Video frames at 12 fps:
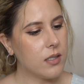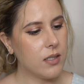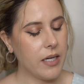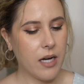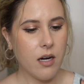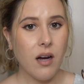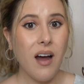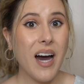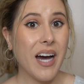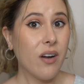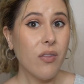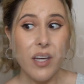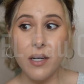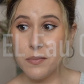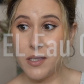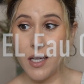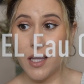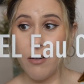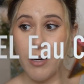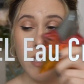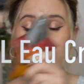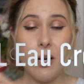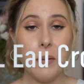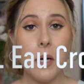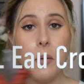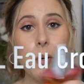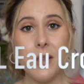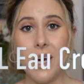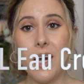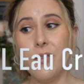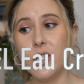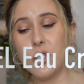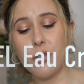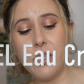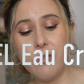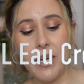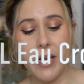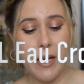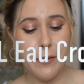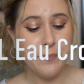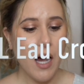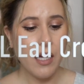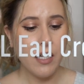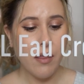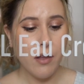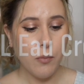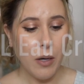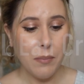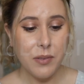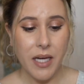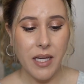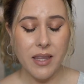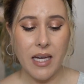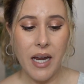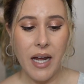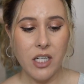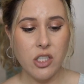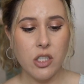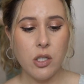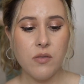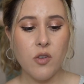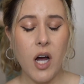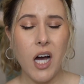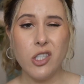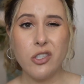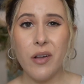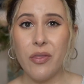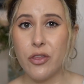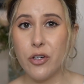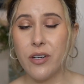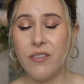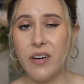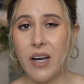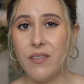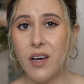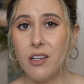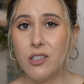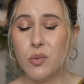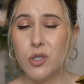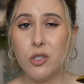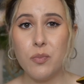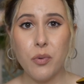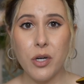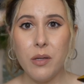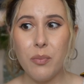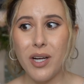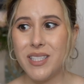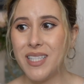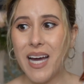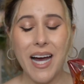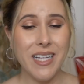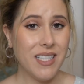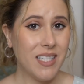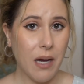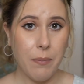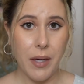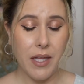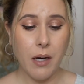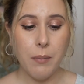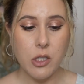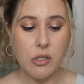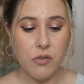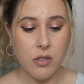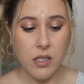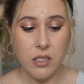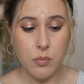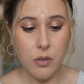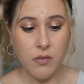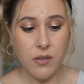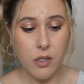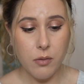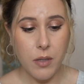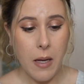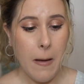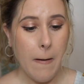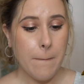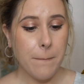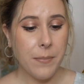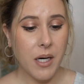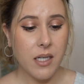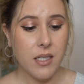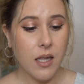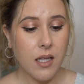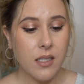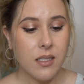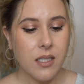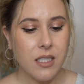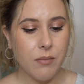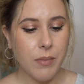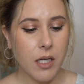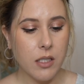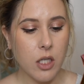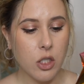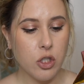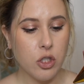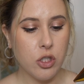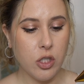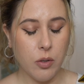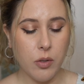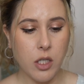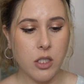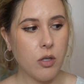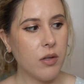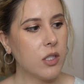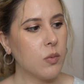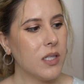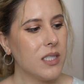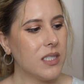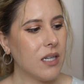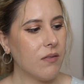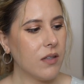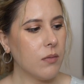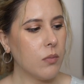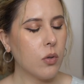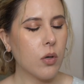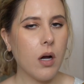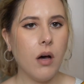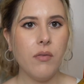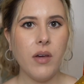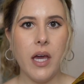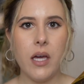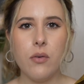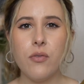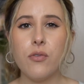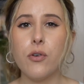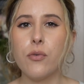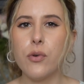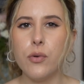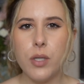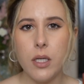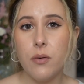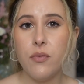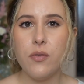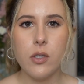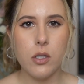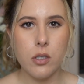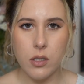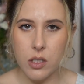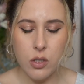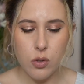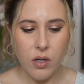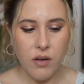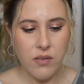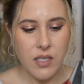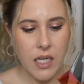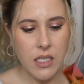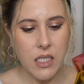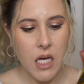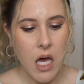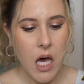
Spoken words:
Sarah. I don't think I'm saying that right, so I'm gonna put that on the screen right now. On the website, that actually goes for $135, which is pretty pricey. I did not pay that much for this perfume, but this smells so good. So this one is definitely more of a fruity, flirty sort of scent.